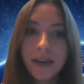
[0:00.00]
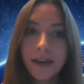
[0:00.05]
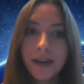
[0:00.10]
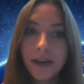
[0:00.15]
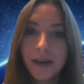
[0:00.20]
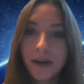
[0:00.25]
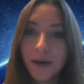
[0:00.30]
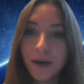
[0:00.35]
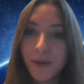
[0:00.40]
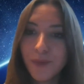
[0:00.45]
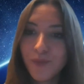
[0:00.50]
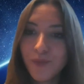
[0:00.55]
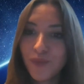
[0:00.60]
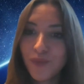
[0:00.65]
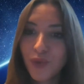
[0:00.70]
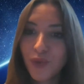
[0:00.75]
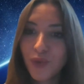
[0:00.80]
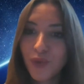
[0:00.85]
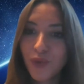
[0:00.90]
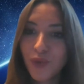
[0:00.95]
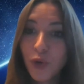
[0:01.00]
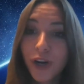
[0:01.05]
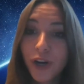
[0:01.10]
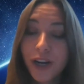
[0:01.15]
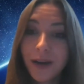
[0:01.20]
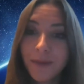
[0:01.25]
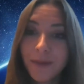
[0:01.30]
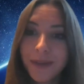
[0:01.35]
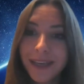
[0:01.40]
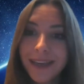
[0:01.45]
um, who
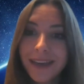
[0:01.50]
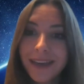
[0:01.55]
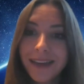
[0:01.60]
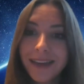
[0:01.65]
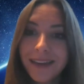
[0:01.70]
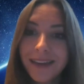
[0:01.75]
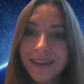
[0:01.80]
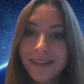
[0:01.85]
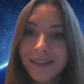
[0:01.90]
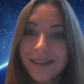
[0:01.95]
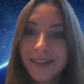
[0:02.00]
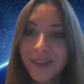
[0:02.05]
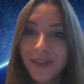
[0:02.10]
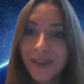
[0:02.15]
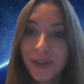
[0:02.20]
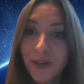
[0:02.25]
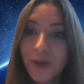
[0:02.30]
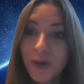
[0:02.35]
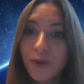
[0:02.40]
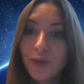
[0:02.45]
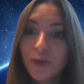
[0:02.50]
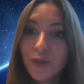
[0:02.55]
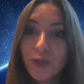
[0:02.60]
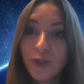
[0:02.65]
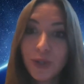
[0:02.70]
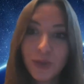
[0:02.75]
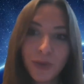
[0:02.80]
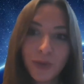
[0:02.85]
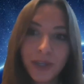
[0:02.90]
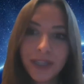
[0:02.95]
were coming in, you know,
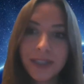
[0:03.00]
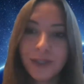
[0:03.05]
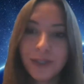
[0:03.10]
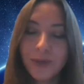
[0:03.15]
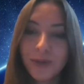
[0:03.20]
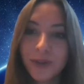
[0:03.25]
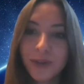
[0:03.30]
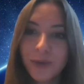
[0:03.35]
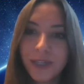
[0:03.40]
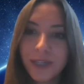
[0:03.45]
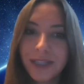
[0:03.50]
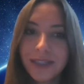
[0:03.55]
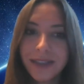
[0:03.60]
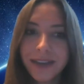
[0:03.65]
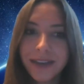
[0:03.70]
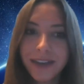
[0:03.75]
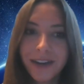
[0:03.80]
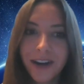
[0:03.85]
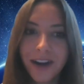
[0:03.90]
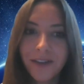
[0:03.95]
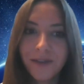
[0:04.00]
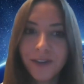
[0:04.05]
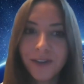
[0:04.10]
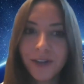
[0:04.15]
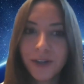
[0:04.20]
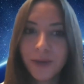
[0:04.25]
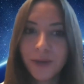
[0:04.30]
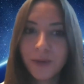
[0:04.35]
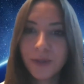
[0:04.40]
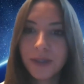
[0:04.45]
two weeks, three weeks later after
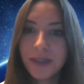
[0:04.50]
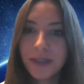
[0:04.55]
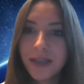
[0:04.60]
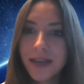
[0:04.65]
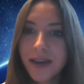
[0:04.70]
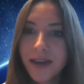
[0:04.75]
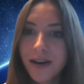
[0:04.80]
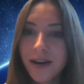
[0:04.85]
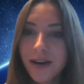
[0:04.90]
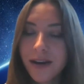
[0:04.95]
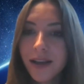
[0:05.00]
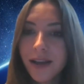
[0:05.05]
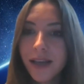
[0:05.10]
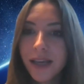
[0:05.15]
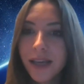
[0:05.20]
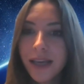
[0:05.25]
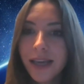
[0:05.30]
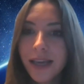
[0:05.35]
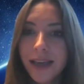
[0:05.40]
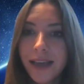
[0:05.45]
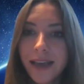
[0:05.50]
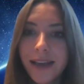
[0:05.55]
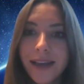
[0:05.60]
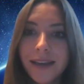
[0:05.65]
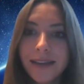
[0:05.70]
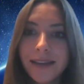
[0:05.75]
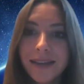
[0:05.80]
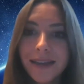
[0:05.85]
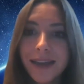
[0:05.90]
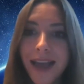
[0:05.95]
he was there,
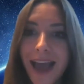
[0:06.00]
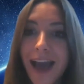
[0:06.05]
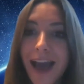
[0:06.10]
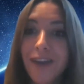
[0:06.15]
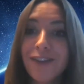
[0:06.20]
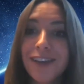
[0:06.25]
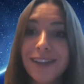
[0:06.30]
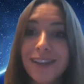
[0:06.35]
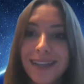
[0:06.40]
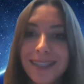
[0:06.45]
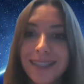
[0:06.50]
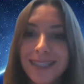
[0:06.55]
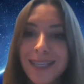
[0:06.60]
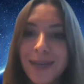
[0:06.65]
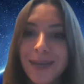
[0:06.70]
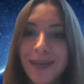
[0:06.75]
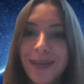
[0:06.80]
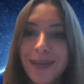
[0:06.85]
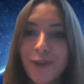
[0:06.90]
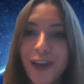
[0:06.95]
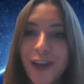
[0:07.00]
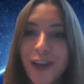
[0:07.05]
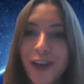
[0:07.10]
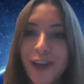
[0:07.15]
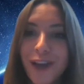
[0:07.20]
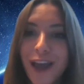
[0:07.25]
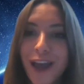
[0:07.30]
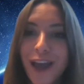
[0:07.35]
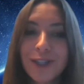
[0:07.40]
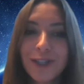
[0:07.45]
and having that same
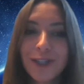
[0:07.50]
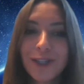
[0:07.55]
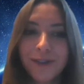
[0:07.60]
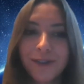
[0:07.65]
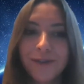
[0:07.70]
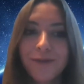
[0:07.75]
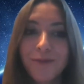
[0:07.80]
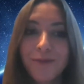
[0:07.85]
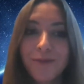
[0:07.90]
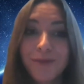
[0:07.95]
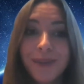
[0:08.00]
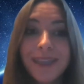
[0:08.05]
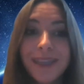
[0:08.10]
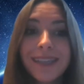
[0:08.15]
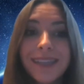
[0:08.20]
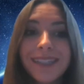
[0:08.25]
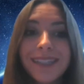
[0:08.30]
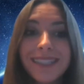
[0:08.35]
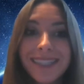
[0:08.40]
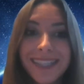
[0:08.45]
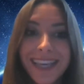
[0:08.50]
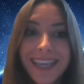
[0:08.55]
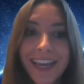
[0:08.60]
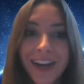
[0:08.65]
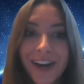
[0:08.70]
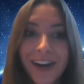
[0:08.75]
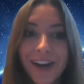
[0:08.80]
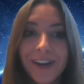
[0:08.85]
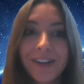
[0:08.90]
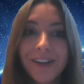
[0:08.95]
reaction of being
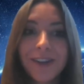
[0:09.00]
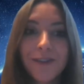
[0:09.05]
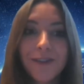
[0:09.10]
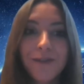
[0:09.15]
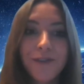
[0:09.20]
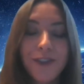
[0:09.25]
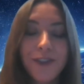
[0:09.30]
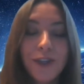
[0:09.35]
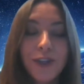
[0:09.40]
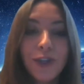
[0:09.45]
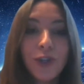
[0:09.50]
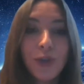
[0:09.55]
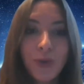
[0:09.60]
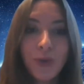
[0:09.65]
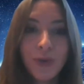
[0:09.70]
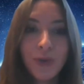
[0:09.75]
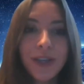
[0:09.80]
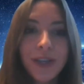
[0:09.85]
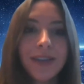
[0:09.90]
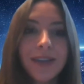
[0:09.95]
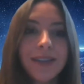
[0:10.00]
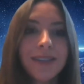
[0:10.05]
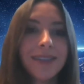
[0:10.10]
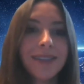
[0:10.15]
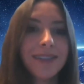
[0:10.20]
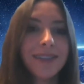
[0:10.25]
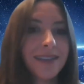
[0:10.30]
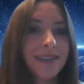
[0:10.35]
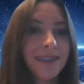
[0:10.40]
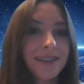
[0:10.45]
scared of the
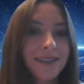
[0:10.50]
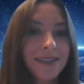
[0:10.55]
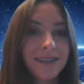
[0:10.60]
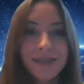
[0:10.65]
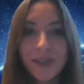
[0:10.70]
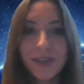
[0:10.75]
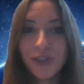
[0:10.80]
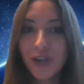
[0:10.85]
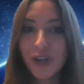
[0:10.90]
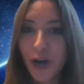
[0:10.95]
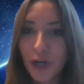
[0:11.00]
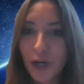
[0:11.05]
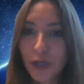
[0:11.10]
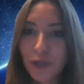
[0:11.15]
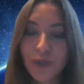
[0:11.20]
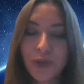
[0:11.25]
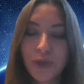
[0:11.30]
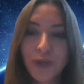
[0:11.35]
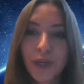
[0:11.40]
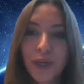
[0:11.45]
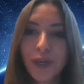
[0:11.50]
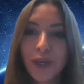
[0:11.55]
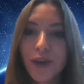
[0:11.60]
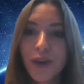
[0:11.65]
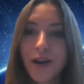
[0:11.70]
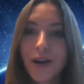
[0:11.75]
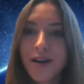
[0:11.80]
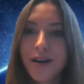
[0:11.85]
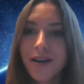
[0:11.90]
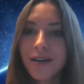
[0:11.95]
newness and the
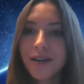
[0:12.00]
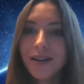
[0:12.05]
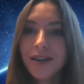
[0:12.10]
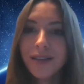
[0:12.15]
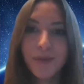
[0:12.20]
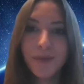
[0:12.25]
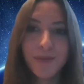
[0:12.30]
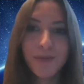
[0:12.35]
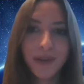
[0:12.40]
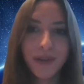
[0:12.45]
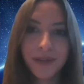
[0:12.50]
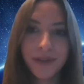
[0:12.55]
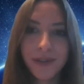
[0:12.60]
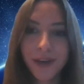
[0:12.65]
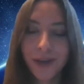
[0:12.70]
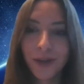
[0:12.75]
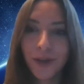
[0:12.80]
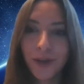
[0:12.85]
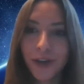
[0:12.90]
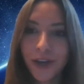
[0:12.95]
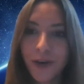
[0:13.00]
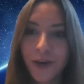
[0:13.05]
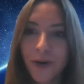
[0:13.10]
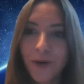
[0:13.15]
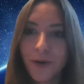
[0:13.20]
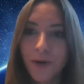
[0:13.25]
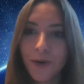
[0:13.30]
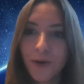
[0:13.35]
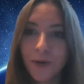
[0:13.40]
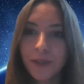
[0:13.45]
doctors looking young and the building
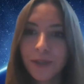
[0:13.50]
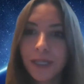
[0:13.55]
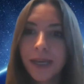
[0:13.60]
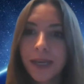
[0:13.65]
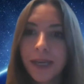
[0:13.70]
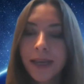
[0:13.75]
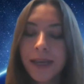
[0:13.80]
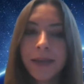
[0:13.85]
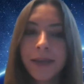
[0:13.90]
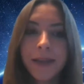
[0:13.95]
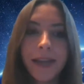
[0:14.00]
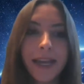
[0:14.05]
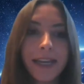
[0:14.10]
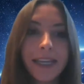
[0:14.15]
looking old.